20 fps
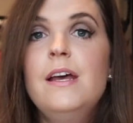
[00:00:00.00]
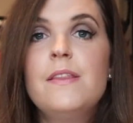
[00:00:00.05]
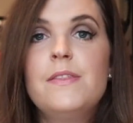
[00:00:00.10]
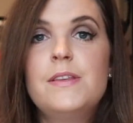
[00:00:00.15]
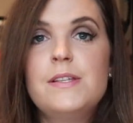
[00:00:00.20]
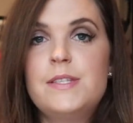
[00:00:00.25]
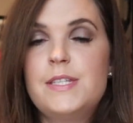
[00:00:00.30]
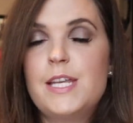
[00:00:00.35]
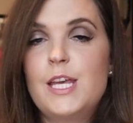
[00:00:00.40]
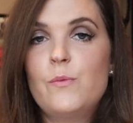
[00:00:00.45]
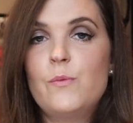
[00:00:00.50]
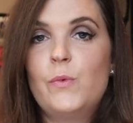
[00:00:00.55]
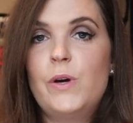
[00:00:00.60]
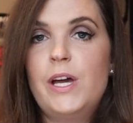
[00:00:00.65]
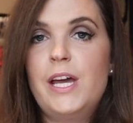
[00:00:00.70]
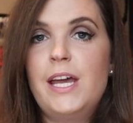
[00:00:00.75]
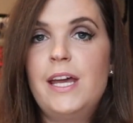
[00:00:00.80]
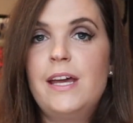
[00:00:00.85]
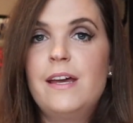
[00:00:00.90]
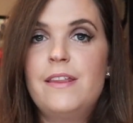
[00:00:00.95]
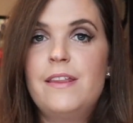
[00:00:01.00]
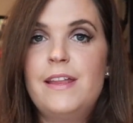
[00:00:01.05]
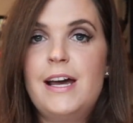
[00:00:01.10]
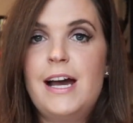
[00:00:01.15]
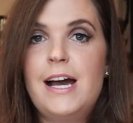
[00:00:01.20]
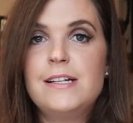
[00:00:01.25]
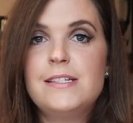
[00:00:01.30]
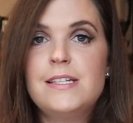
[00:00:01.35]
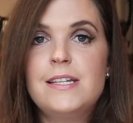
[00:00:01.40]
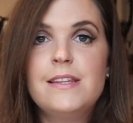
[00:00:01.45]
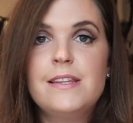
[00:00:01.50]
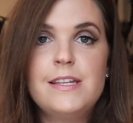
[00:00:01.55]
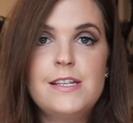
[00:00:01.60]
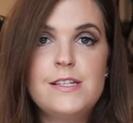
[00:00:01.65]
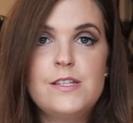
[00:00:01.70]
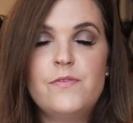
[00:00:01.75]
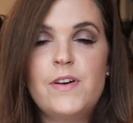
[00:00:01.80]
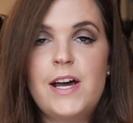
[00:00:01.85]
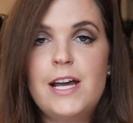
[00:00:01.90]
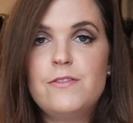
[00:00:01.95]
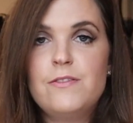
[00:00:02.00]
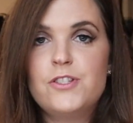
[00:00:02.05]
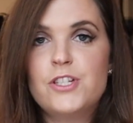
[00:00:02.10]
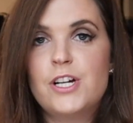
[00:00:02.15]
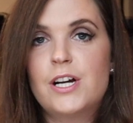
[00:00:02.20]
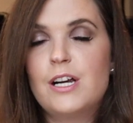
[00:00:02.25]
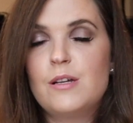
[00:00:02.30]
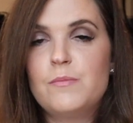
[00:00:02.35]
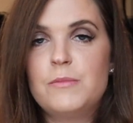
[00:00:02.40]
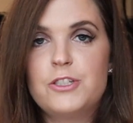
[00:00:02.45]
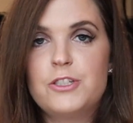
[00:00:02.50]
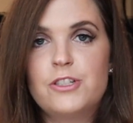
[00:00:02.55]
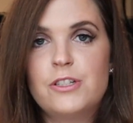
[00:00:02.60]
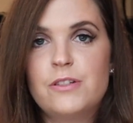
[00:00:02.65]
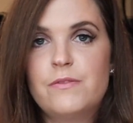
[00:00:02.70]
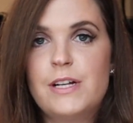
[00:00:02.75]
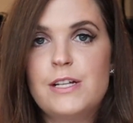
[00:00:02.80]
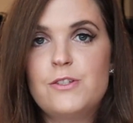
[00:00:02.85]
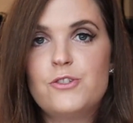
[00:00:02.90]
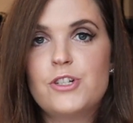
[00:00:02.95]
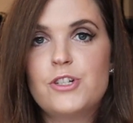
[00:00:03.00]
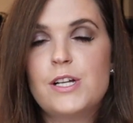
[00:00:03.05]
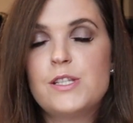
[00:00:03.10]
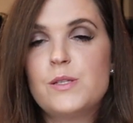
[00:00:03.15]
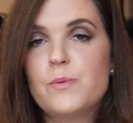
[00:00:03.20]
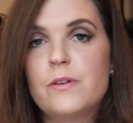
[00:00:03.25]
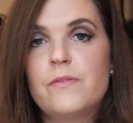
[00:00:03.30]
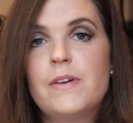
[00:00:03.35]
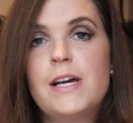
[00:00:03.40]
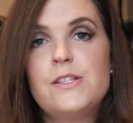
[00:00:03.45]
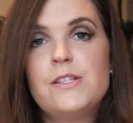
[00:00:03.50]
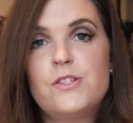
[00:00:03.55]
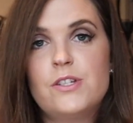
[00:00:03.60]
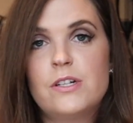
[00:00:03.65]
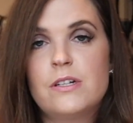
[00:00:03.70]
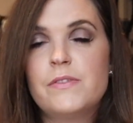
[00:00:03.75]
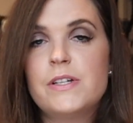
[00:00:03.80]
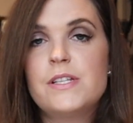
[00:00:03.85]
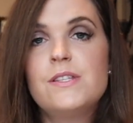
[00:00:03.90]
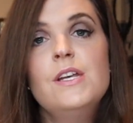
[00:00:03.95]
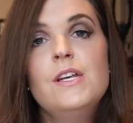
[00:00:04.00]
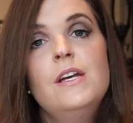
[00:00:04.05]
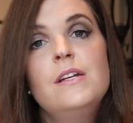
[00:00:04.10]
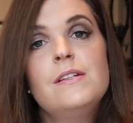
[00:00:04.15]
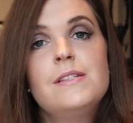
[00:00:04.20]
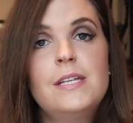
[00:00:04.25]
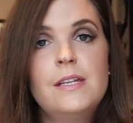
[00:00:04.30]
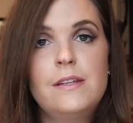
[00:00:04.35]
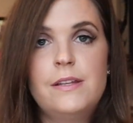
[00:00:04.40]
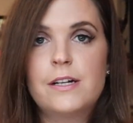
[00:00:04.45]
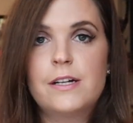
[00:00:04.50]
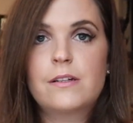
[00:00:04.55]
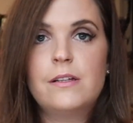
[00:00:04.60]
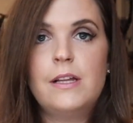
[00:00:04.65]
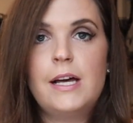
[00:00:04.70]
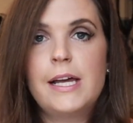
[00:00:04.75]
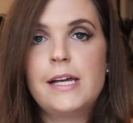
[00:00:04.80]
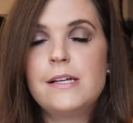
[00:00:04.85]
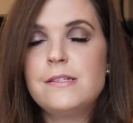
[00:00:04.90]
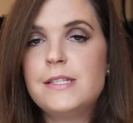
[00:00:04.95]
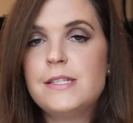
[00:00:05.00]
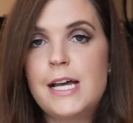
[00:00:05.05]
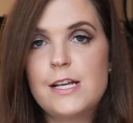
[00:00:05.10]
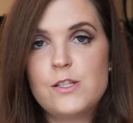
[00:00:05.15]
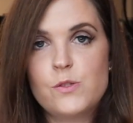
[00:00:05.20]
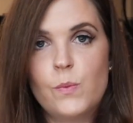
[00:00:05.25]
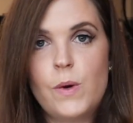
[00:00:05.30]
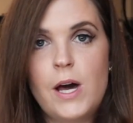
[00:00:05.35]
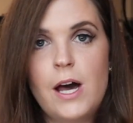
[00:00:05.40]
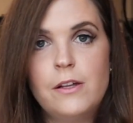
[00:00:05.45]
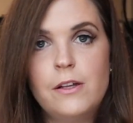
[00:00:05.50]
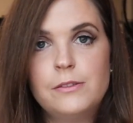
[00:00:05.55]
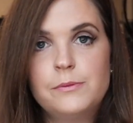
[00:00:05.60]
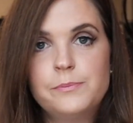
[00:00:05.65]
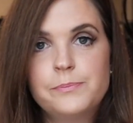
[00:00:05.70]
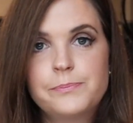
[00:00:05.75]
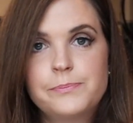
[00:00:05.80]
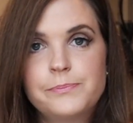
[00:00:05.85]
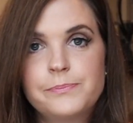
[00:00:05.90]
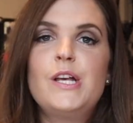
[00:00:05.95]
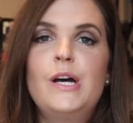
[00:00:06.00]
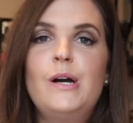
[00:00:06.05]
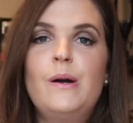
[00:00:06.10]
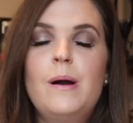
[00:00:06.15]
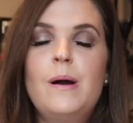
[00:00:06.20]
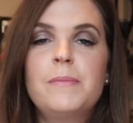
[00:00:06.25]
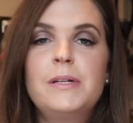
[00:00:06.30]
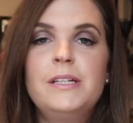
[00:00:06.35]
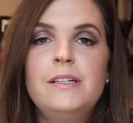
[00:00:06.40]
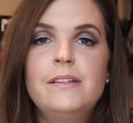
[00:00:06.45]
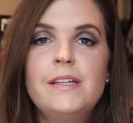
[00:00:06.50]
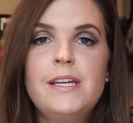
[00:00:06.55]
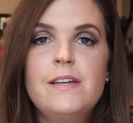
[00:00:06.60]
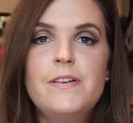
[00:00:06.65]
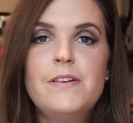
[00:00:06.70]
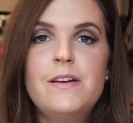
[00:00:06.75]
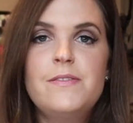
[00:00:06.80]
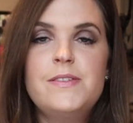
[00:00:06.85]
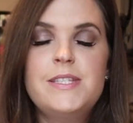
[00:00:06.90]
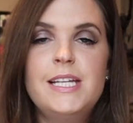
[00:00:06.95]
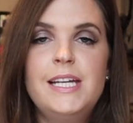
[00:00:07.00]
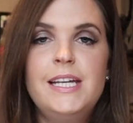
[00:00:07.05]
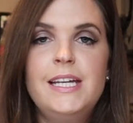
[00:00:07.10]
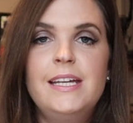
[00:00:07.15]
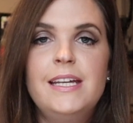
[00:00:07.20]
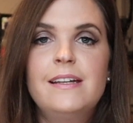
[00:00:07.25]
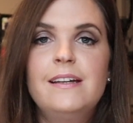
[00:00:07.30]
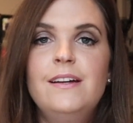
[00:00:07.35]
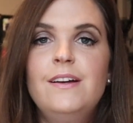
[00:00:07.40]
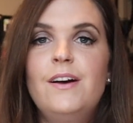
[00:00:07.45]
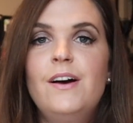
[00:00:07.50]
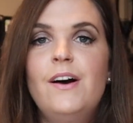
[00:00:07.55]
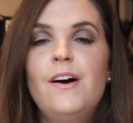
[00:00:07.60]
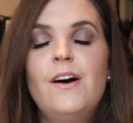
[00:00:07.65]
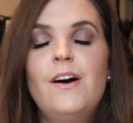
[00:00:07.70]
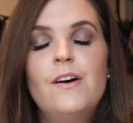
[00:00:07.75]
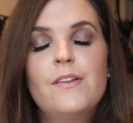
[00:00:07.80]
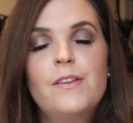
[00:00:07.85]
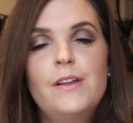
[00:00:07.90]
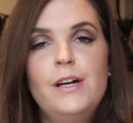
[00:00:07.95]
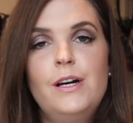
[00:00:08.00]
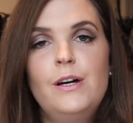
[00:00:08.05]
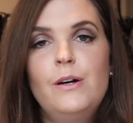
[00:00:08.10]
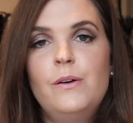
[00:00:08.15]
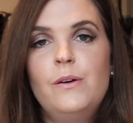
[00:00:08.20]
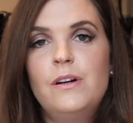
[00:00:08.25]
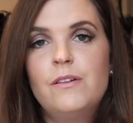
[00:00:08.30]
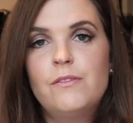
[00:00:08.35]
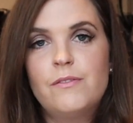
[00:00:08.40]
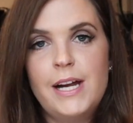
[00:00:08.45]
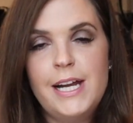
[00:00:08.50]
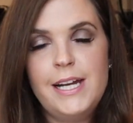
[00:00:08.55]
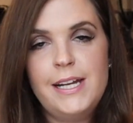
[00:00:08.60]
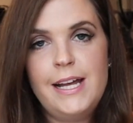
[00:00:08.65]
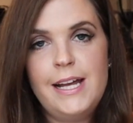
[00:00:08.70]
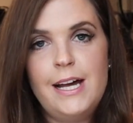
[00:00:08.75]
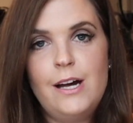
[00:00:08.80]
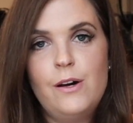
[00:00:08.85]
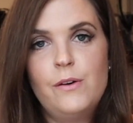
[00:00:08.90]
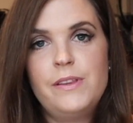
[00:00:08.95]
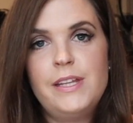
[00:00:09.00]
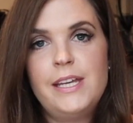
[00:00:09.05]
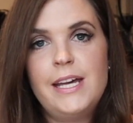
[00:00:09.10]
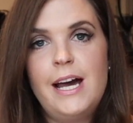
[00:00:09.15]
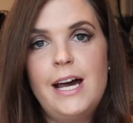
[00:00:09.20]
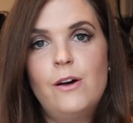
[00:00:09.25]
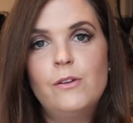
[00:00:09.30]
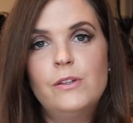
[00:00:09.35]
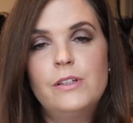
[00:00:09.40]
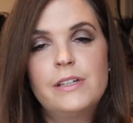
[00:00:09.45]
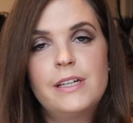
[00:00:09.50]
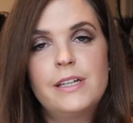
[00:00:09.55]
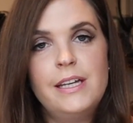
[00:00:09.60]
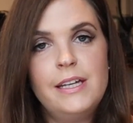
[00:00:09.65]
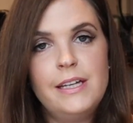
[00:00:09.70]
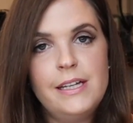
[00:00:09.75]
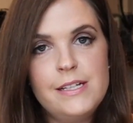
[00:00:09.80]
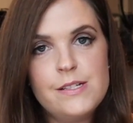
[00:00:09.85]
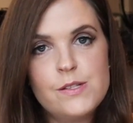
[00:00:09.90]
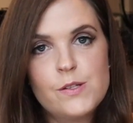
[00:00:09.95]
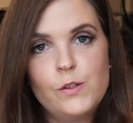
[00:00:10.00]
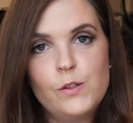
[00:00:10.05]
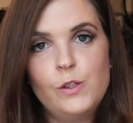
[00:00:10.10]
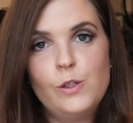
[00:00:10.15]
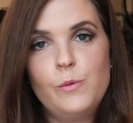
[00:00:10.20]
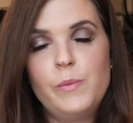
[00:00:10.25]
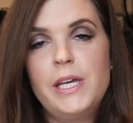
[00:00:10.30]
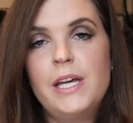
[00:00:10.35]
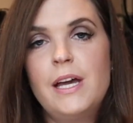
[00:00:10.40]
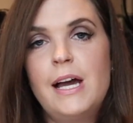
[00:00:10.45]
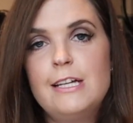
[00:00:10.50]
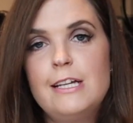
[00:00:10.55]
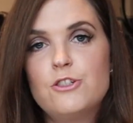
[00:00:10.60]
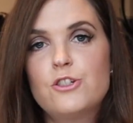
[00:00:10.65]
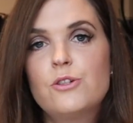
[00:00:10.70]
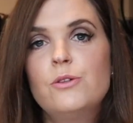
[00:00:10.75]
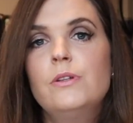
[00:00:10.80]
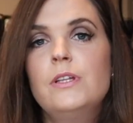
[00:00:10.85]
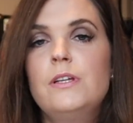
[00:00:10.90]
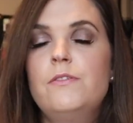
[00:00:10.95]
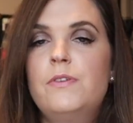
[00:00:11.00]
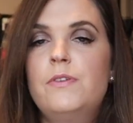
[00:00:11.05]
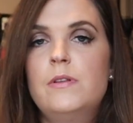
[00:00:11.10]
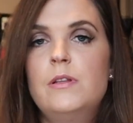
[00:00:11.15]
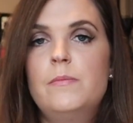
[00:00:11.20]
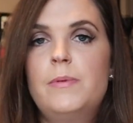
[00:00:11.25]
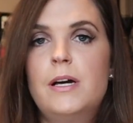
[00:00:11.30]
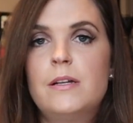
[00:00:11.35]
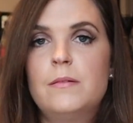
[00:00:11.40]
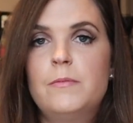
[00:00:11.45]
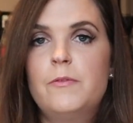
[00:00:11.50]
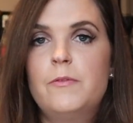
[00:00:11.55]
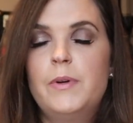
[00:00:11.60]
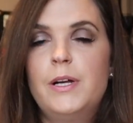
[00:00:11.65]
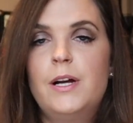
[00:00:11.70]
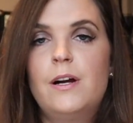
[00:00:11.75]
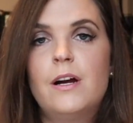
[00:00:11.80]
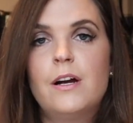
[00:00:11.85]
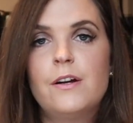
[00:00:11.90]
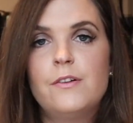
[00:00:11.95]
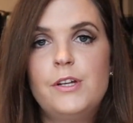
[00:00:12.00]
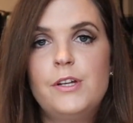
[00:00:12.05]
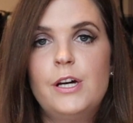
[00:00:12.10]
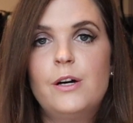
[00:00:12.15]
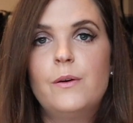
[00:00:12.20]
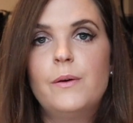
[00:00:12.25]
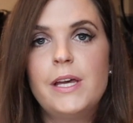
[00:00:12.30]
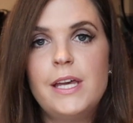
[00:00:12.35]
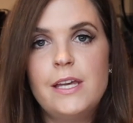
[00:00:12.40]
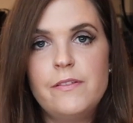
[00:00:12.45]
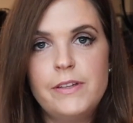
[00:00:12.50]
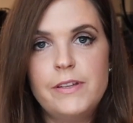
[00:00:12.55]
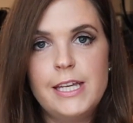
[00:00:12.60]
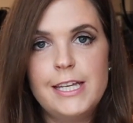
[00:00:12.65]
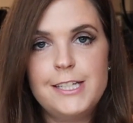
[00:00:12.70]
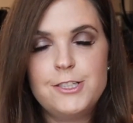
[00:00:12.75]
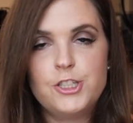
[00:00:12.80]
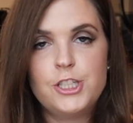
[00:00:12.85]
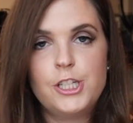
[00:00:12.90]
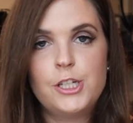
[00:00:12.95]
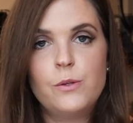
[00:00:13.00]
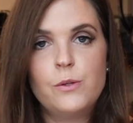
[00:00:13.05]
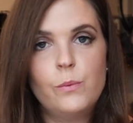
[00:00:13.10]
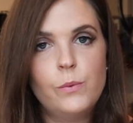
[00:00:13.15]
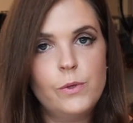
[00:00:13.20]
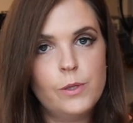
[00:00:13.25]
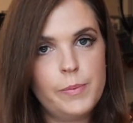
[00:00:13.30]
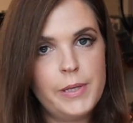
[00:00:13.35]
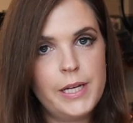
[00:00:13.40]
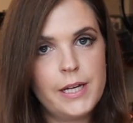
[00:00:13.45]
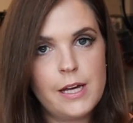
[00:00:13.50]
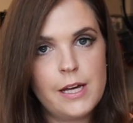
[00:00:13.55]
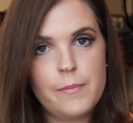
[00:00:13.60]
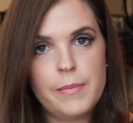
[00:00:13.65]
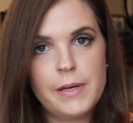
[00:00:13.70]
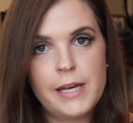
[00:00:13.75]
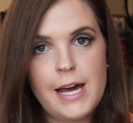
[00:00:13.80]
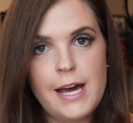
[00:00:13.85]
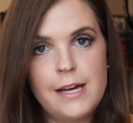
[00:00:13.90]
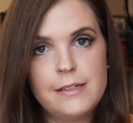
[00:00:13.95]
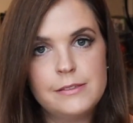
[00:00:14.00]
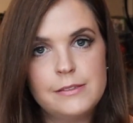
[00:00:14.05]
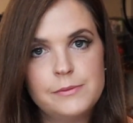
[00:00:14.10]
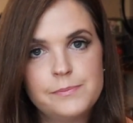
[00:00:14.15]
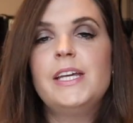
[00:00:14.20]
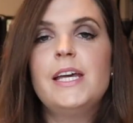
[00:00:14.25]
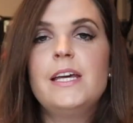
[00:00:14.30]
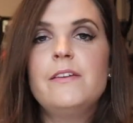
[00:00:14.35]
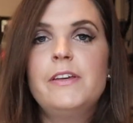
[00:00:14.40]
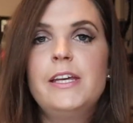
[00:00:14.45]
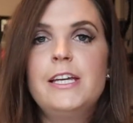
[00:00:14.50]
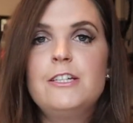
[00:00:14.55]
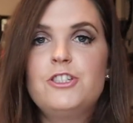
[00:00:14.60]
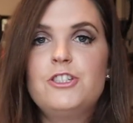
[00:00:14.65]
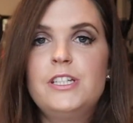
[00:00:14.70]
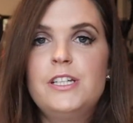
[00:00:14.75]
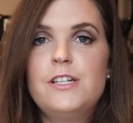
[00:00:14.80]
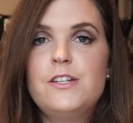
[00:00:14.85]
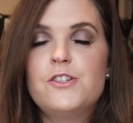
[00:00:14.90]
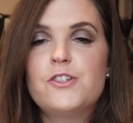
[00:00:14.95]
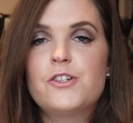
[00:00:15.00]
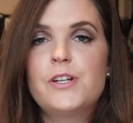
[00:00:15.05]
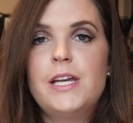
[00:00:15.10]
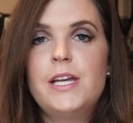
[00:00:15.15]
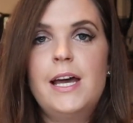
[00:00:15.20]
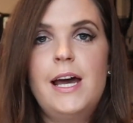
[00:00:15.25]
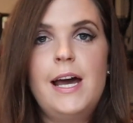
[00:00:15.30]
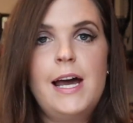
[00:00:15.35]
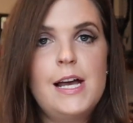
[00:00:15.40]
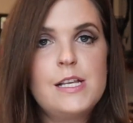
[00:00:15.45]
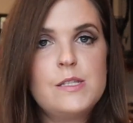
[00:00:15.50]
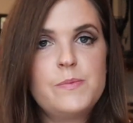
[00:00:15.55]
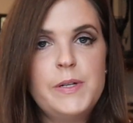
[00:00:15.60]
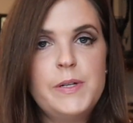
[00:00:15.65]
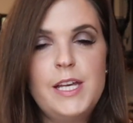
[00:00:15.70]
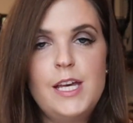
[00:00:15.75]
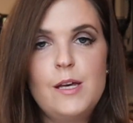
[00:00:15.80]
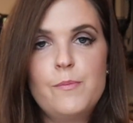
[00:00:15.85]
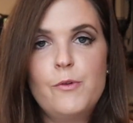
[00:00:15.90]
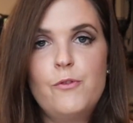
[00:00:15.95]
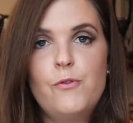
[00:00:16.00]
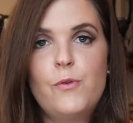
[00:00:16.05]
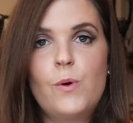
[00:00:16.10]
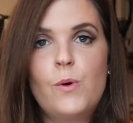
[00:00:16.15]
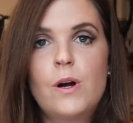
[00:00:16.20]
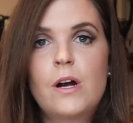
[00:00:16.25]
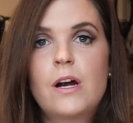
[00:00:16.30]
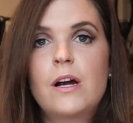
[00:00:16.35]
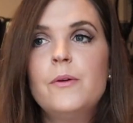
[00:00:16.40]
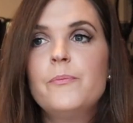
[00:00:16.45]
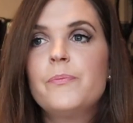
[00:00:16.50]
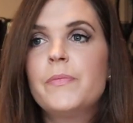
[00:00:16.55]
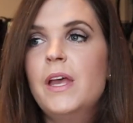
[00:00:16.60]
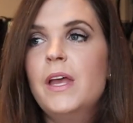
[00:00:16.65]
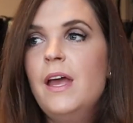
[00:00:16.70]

the same way that these 5-star and Michelin restaurants provide service to their clients as well. So I'm gonna leave off saying, although right now the outlook is gloomy, I truly from the bottom of my heart know aviation will pick up again. The aviation industry has been hit before.